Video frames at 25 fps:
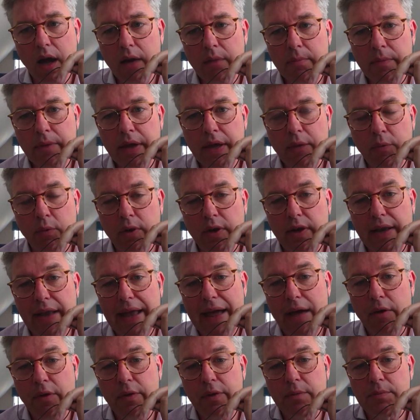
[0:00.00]
It will
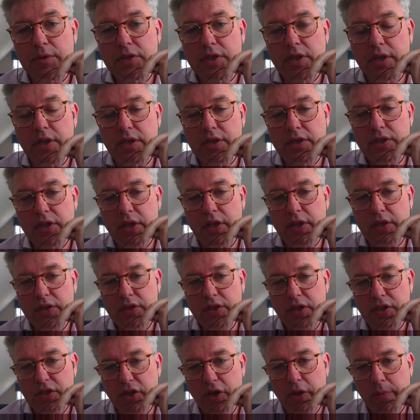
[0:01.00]
allow them to
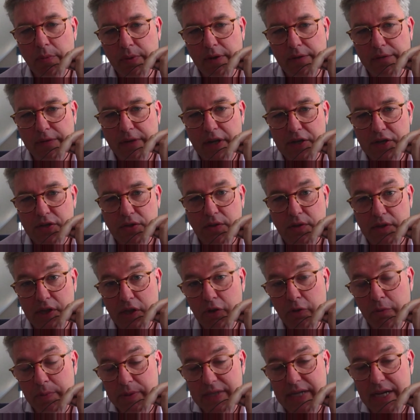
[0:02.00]
do a preferential
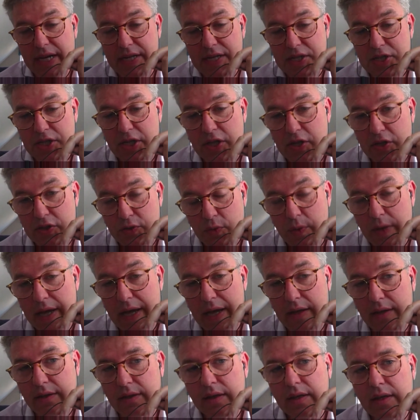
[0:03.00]
deal potentially as
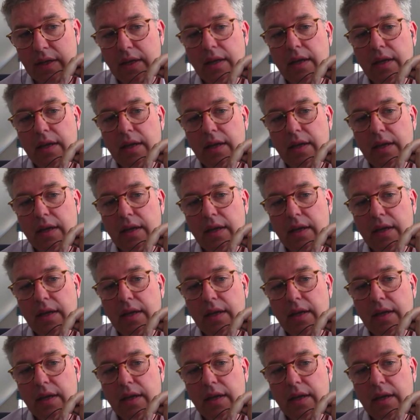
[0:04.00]
well.